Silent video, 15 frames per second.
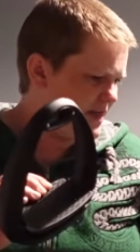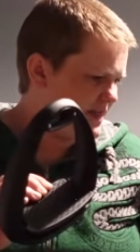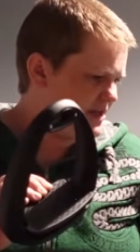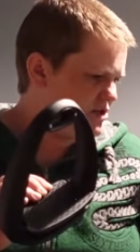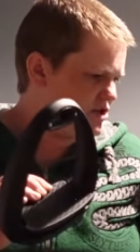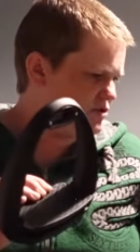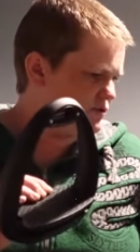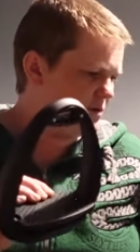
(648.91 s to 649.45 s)
they're
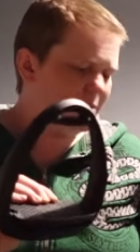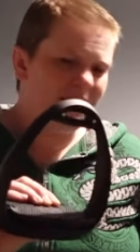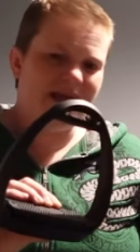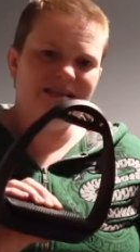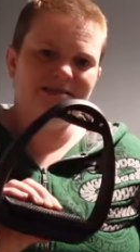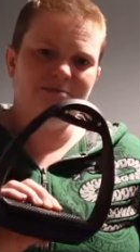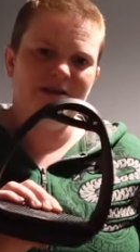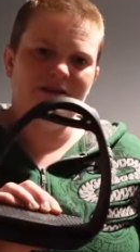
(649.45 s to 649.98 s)
just
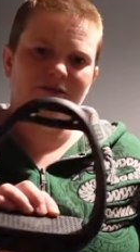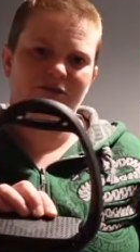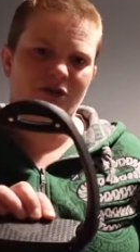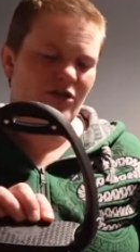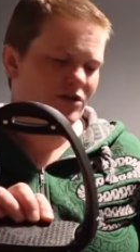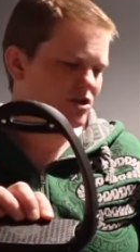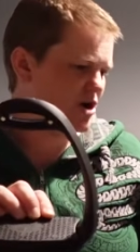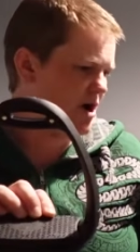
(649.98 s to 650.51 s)
replacements for
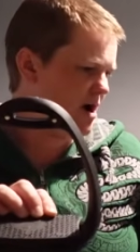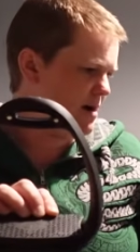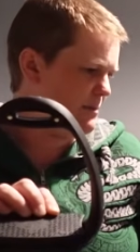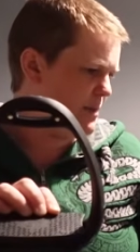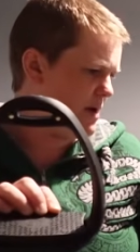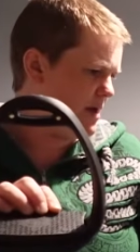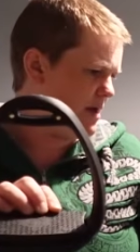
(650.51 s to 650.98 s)
the top.